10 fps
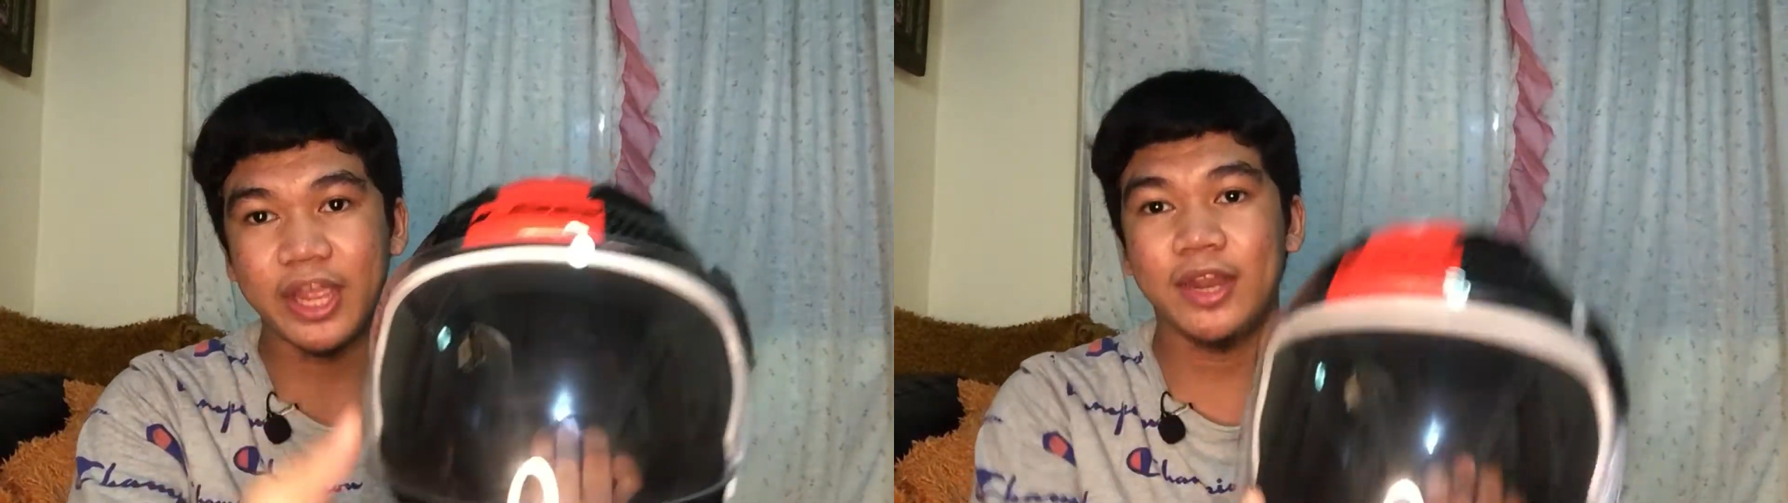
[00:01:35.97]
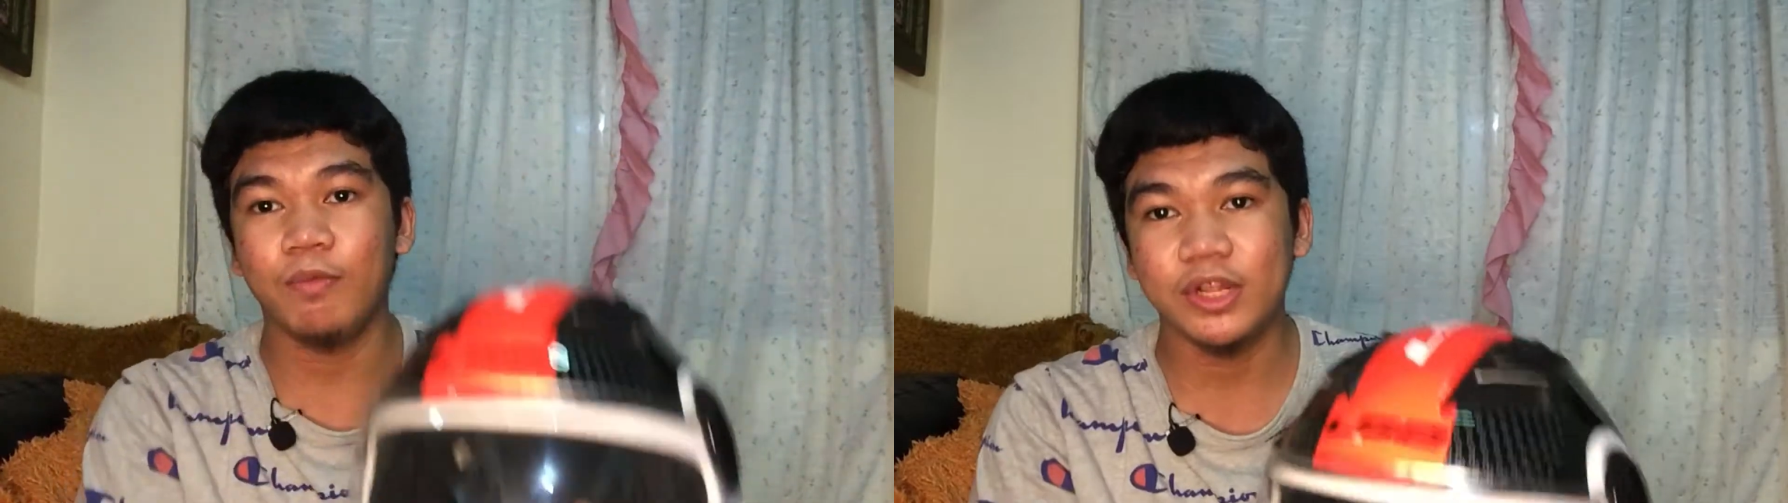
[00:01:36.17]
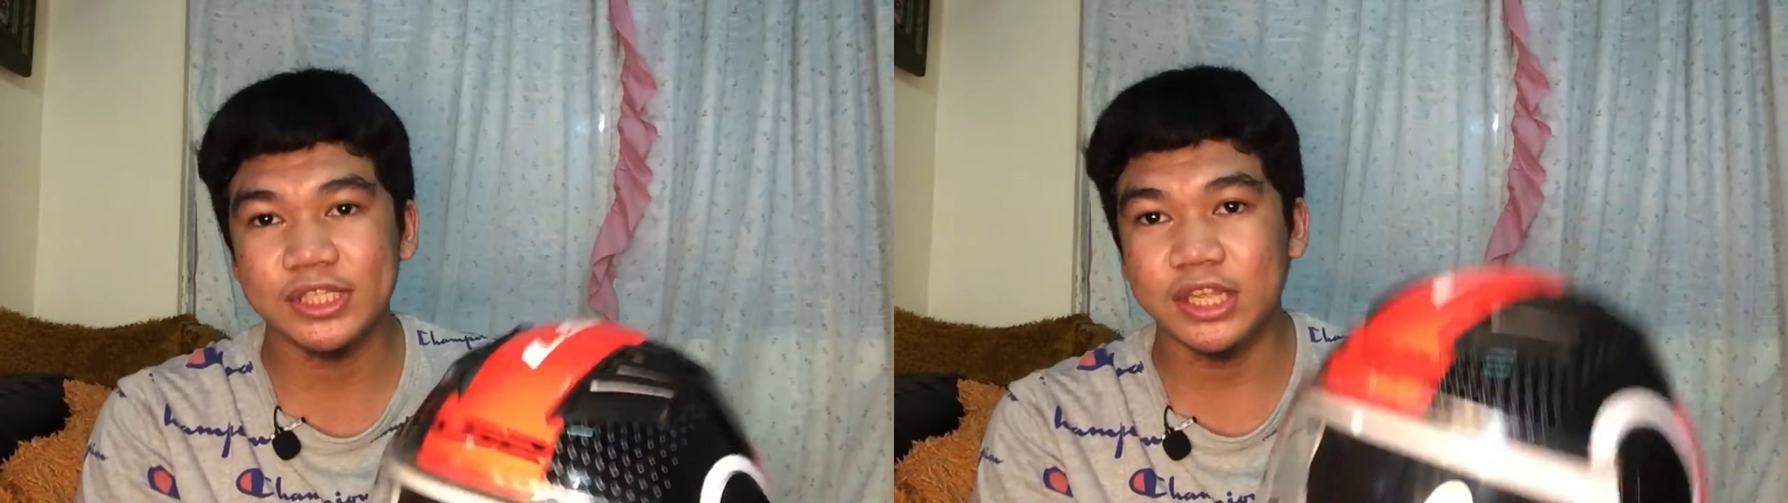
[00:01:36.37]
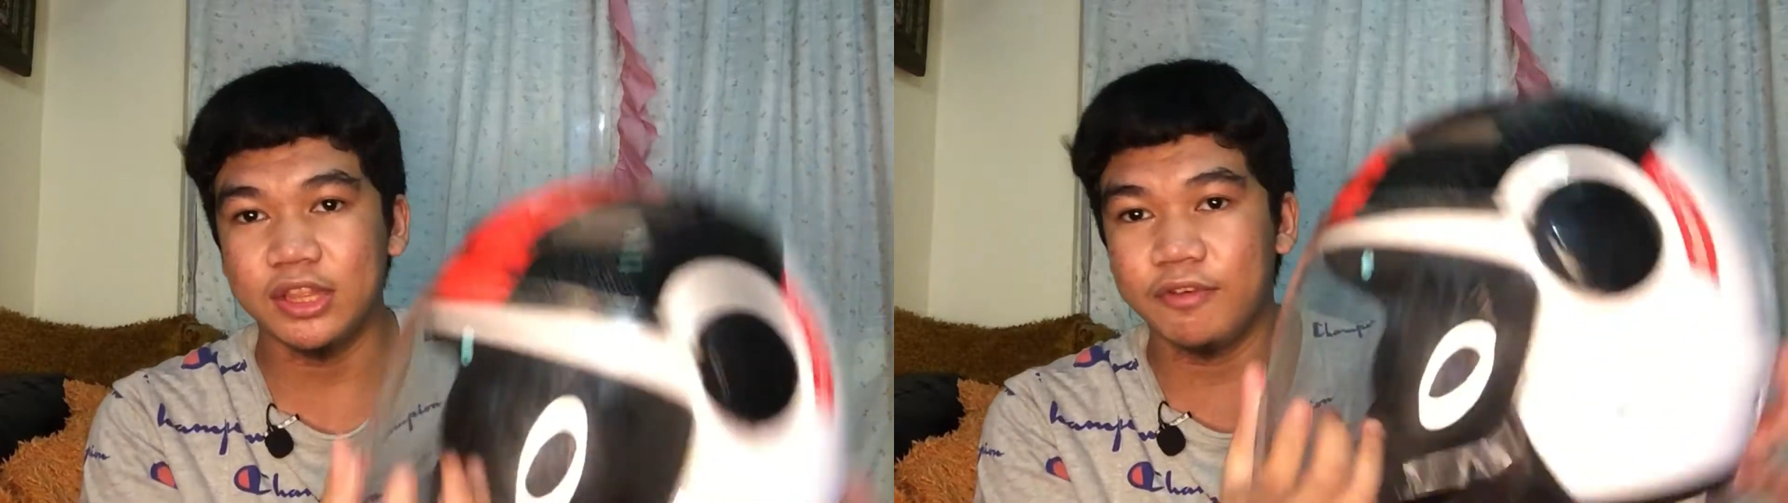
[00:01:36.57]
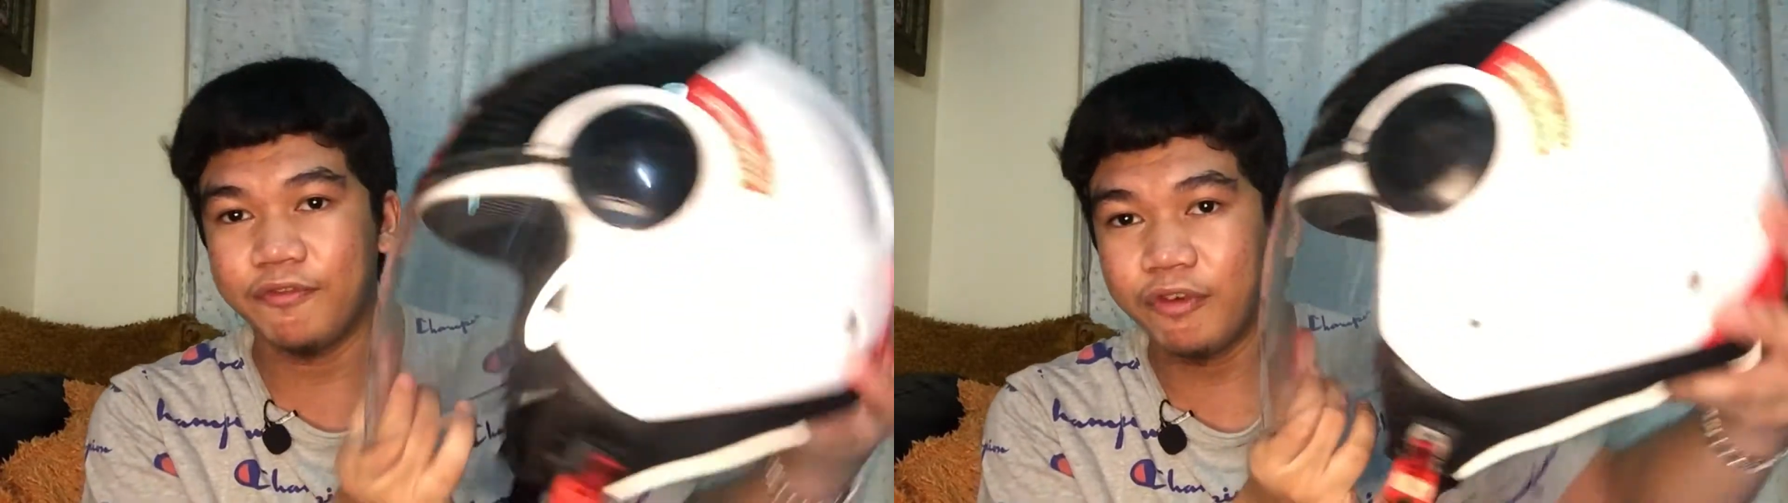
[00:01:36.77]
and what's in
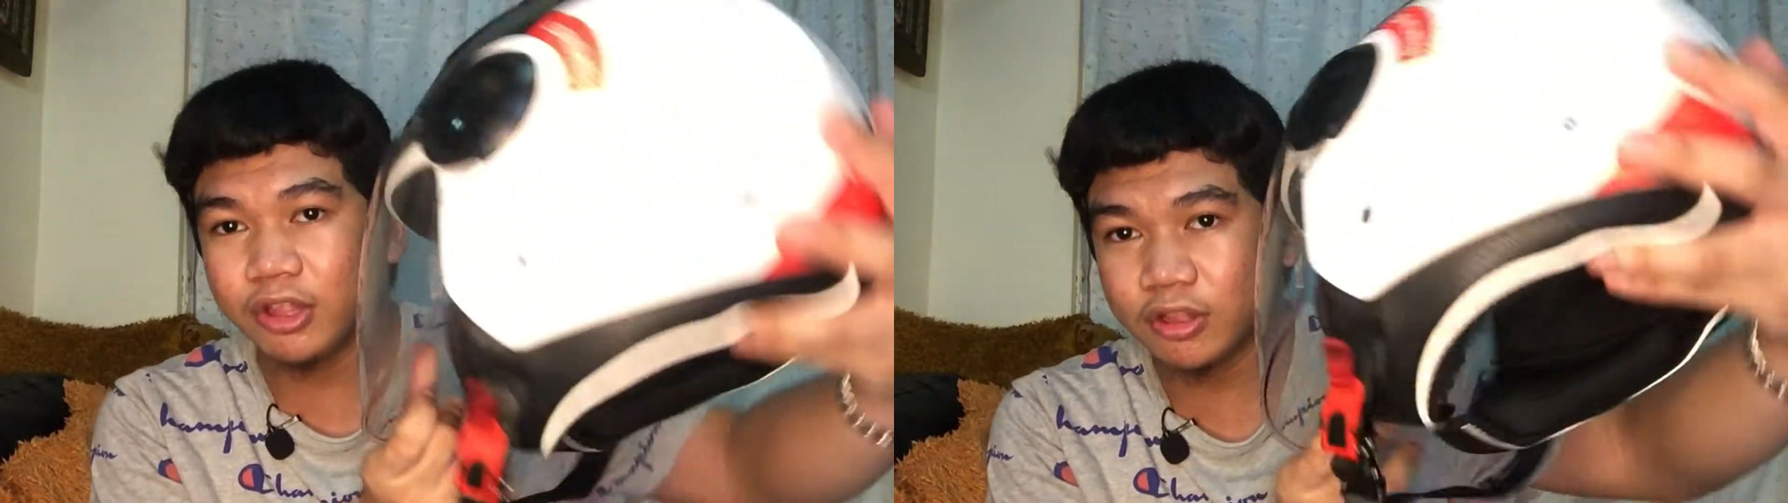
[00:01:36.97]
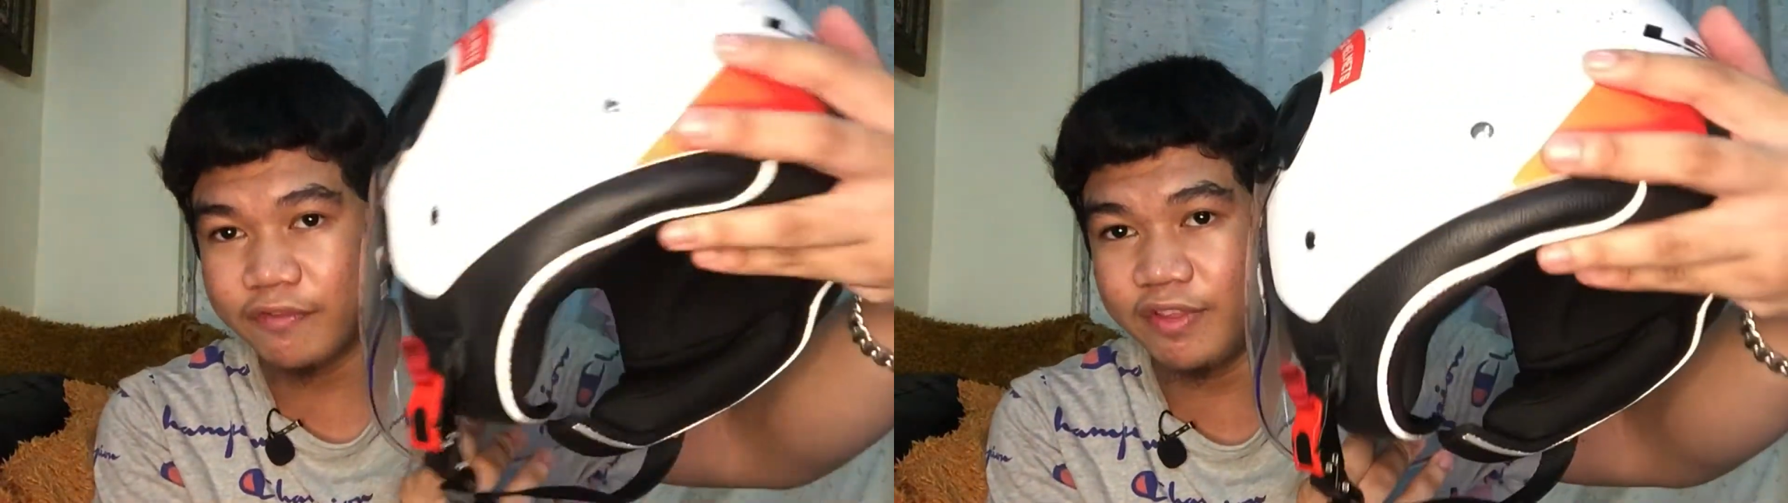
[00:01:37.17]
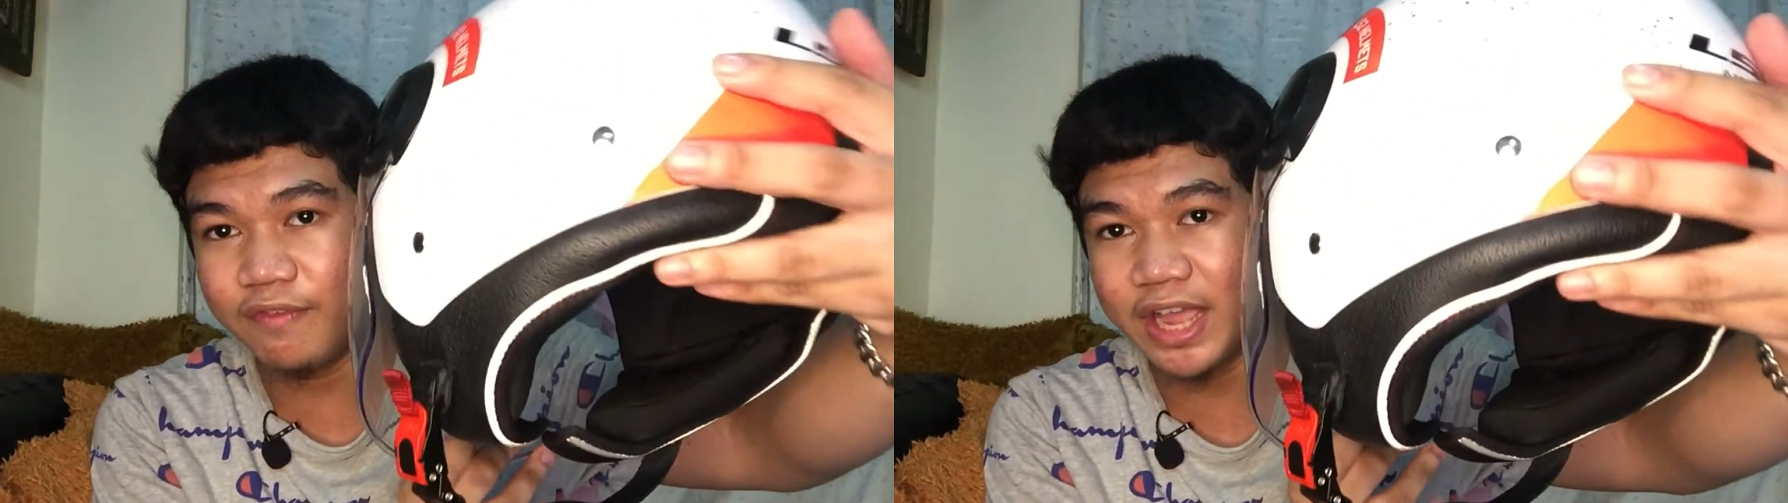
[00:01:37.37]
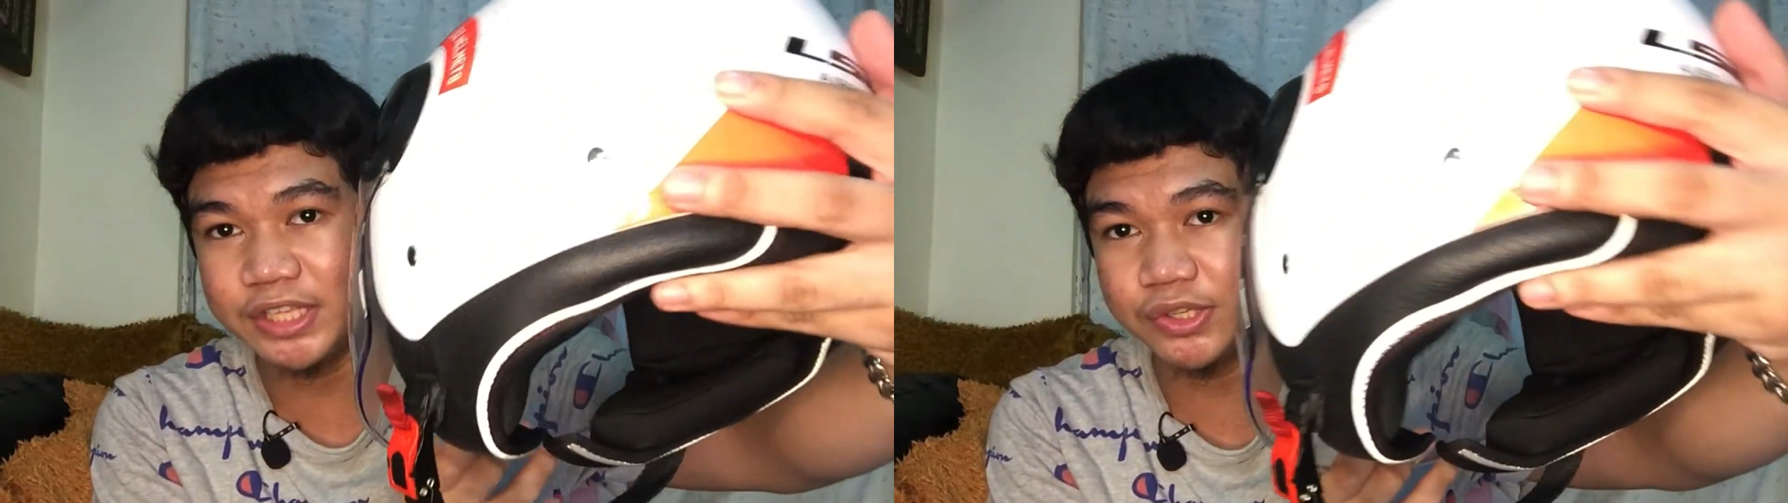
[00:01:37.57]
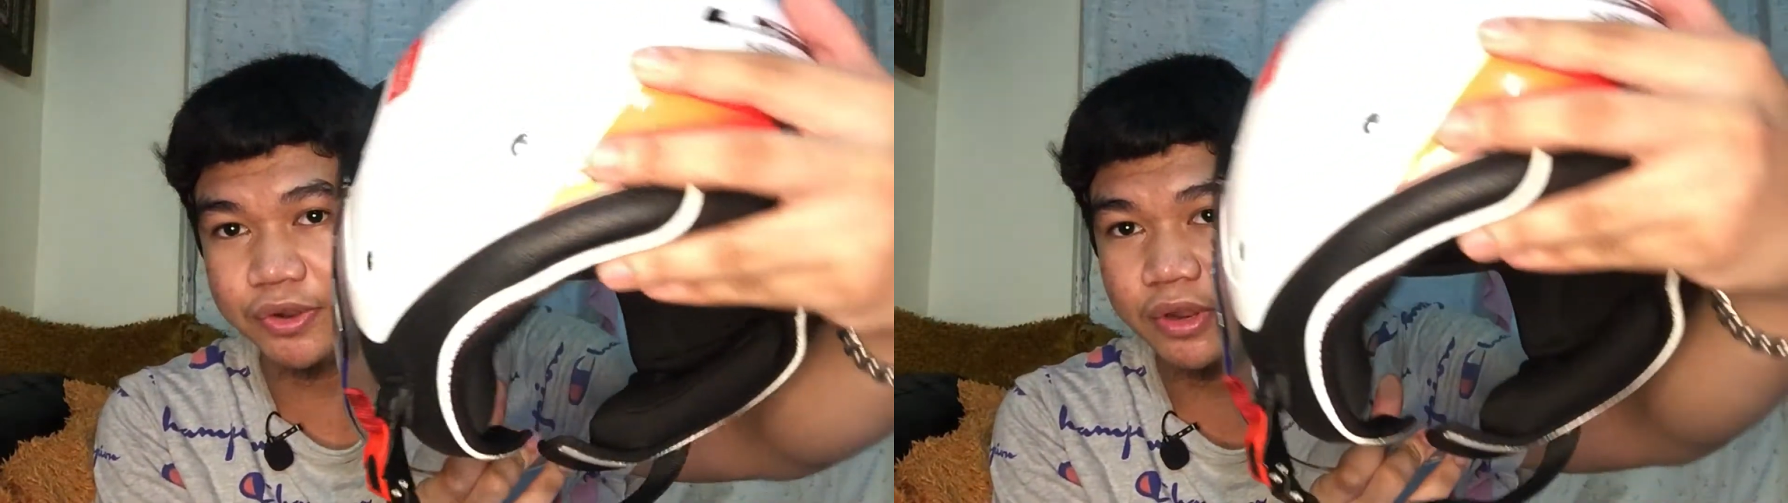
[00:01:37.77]
the front of the
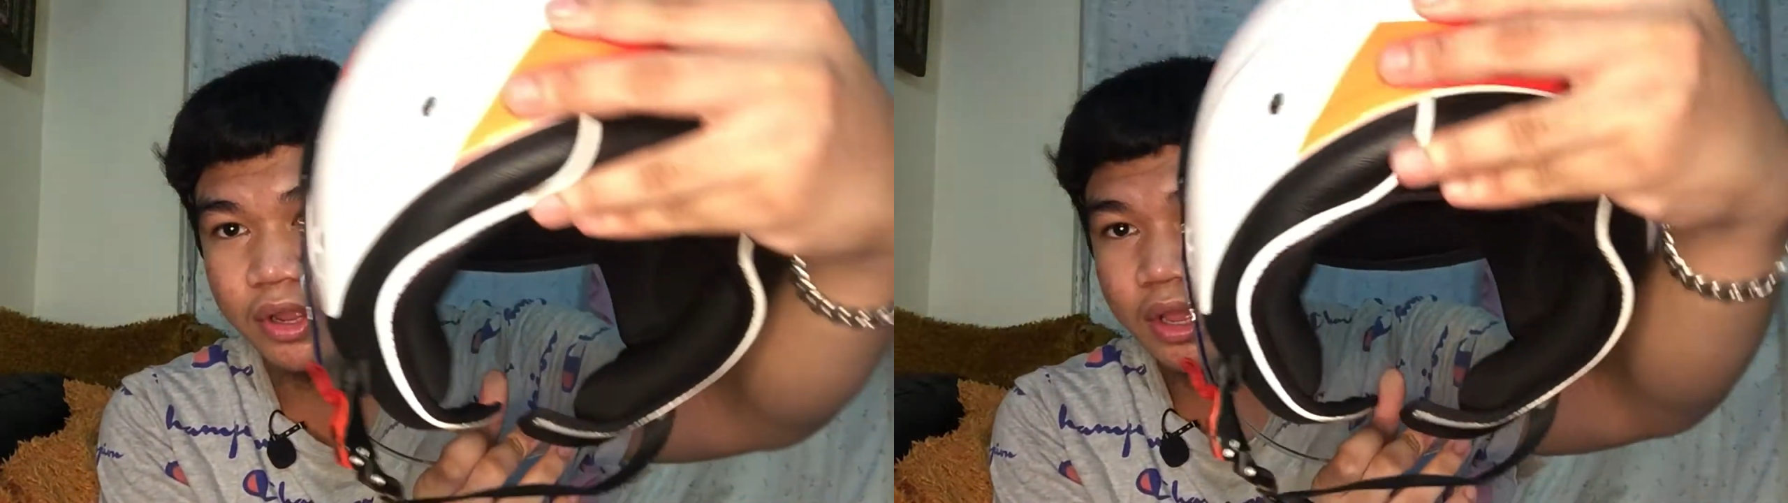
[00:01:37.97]
visor